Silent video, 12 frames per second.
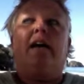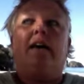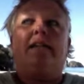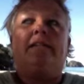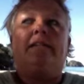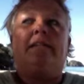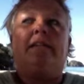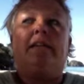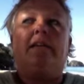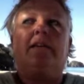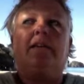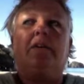and
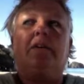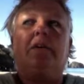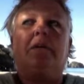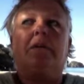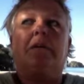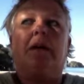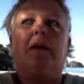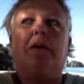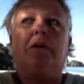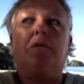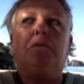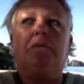your
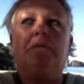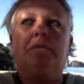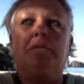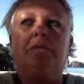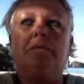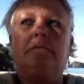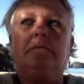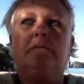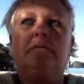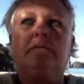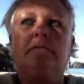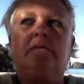own
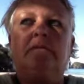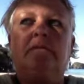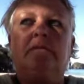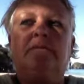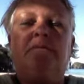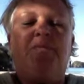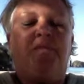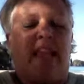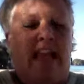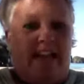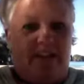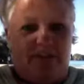
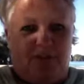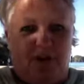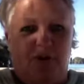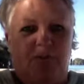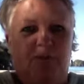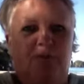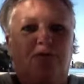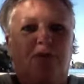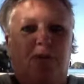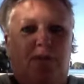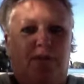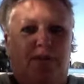and your own
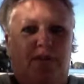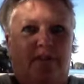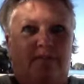growth.